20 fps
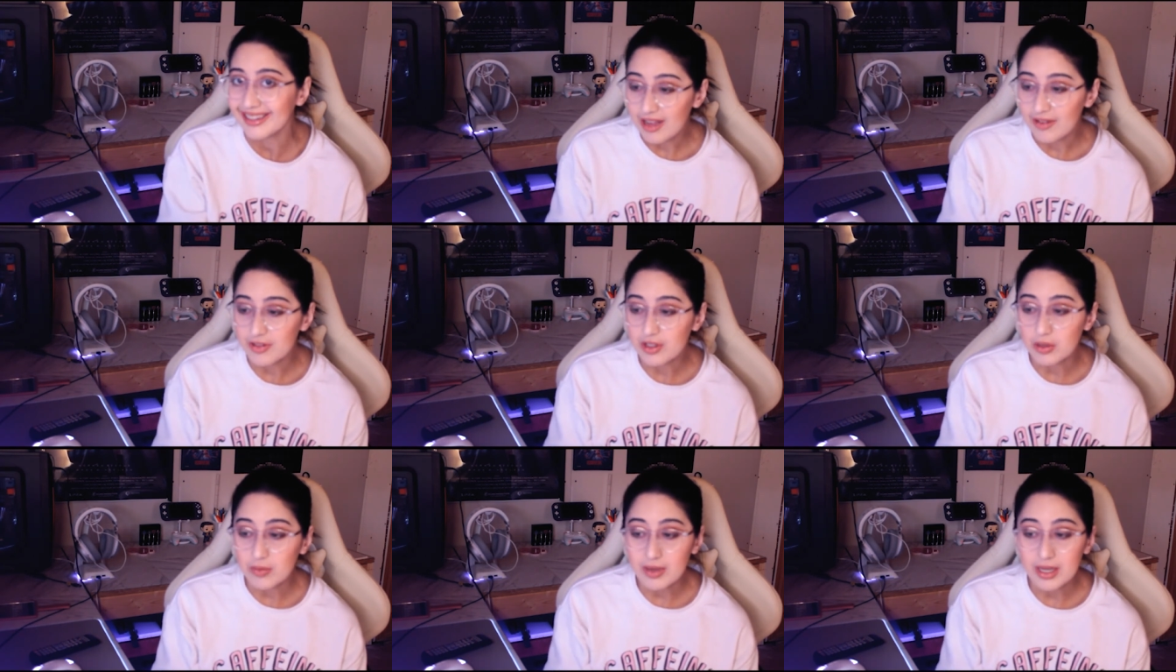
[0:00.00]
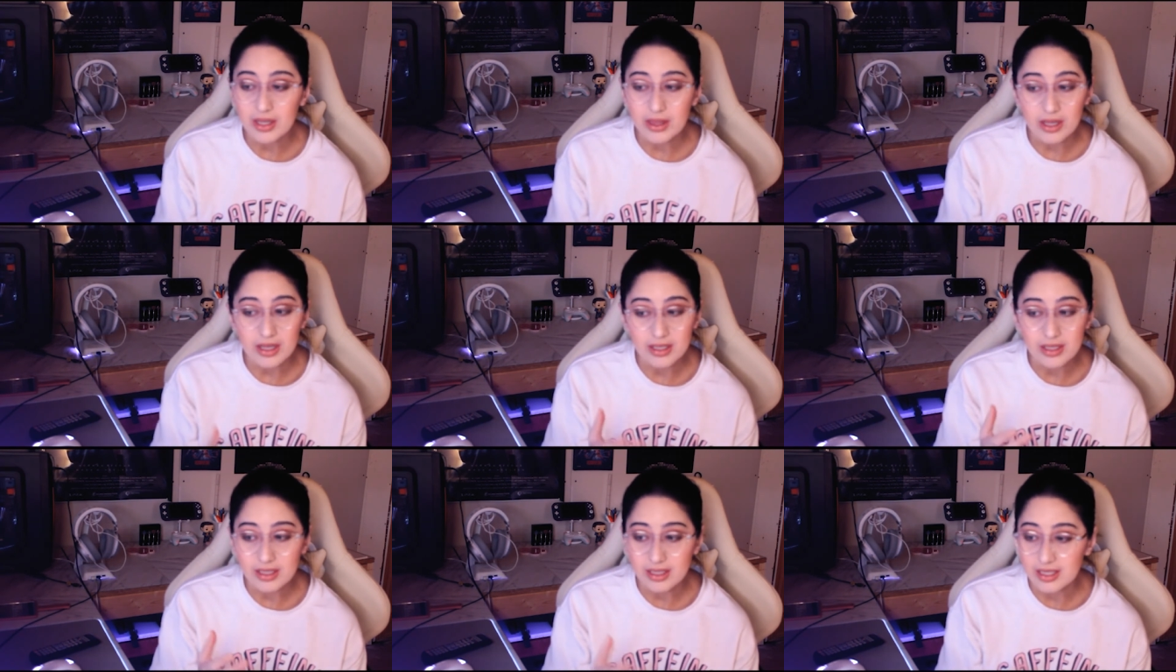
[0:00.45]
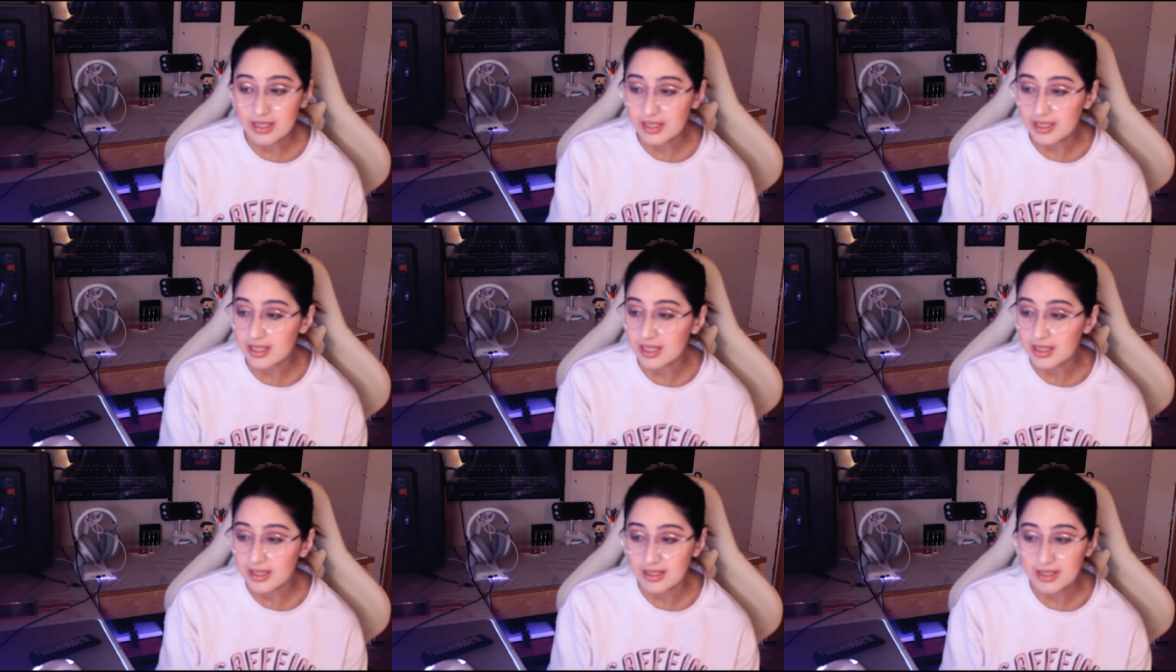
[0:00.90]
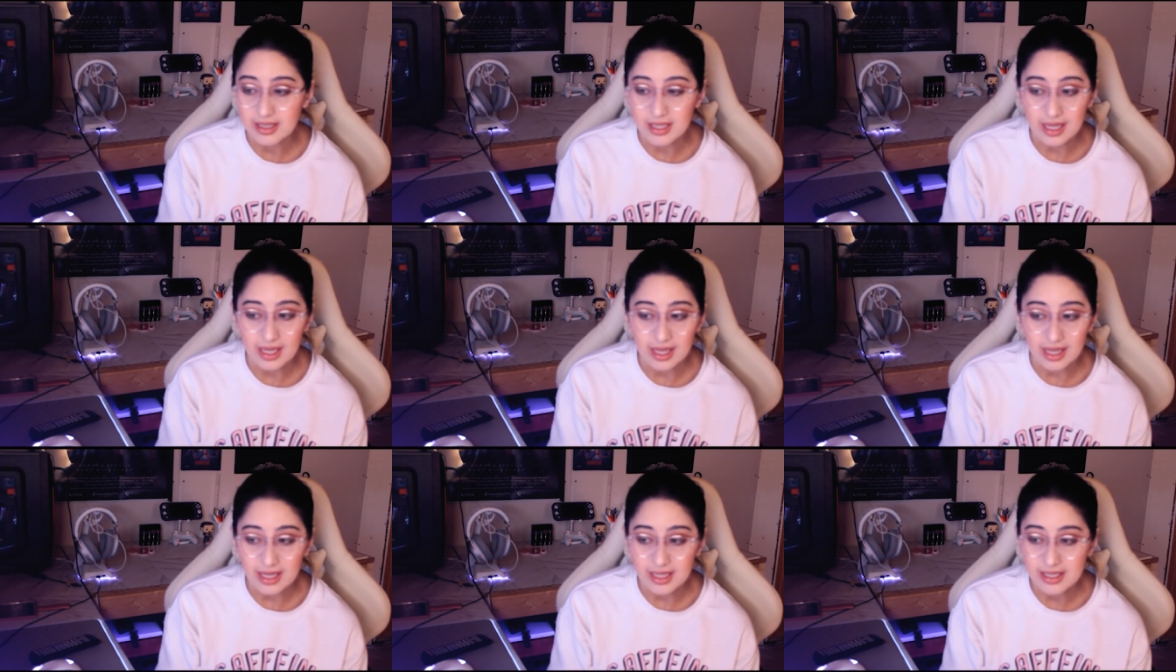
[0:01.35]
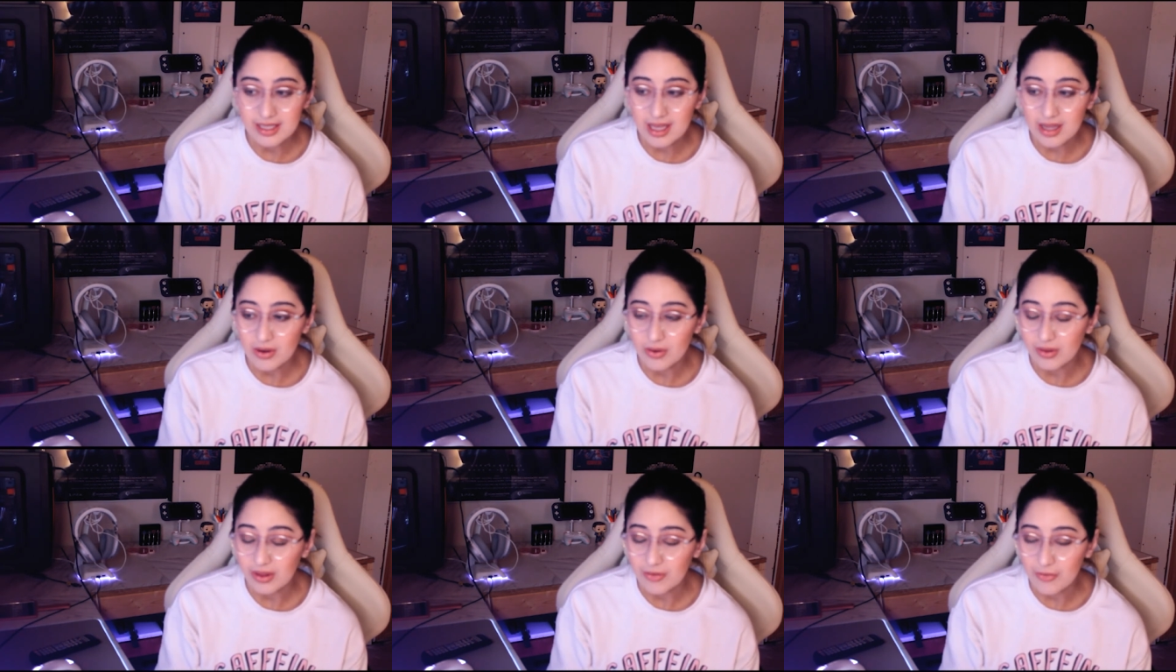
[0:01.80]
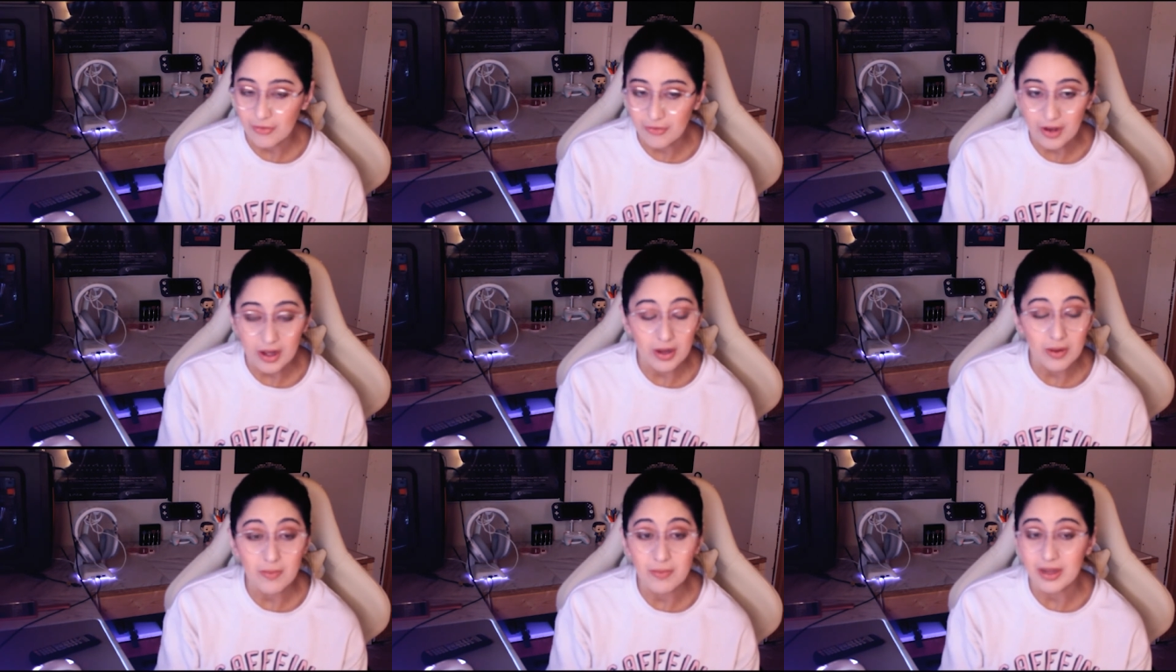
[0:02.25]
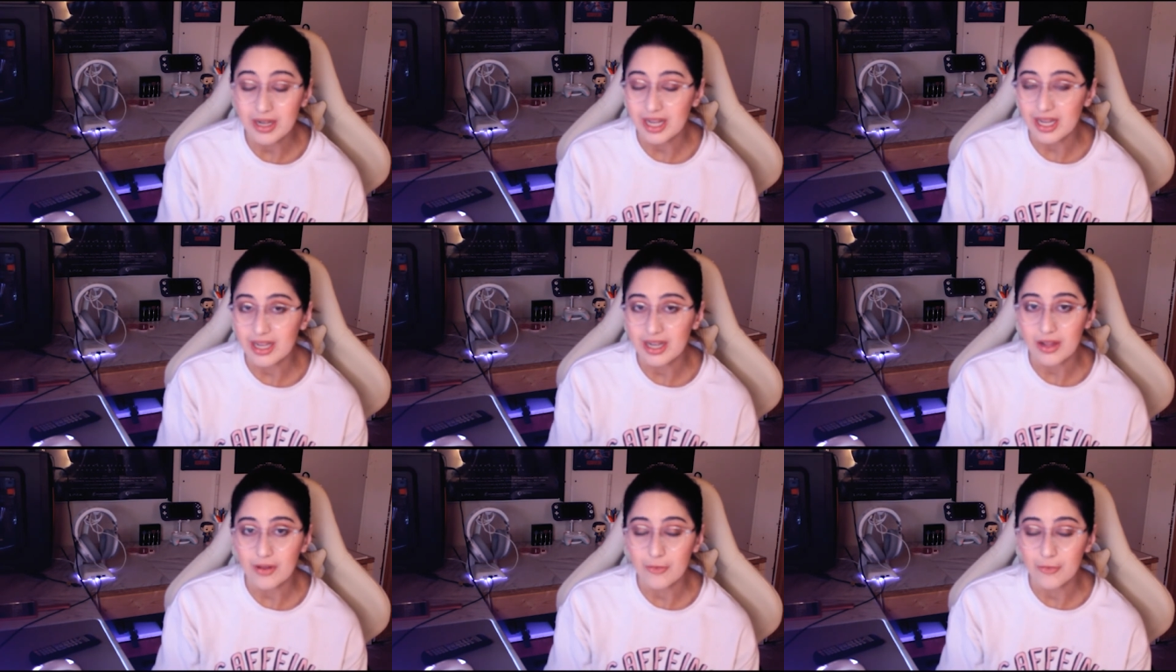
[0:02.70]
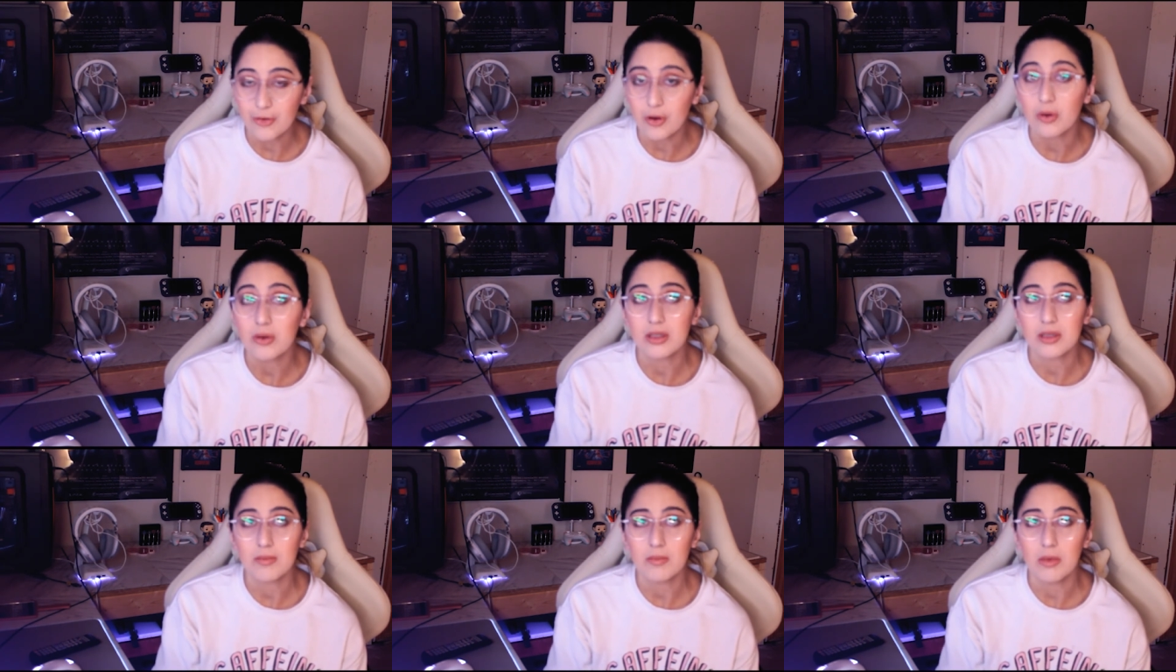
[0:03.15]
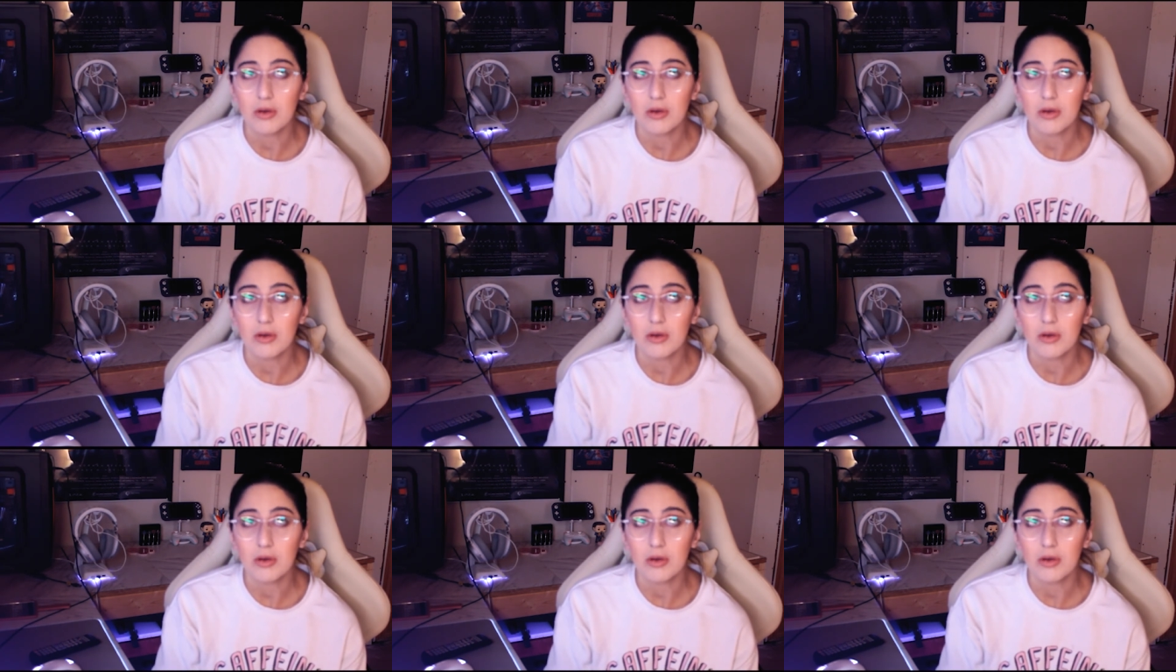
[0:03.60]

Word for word: I have so many thoughts on this D L C. It's not only fun, but it evokes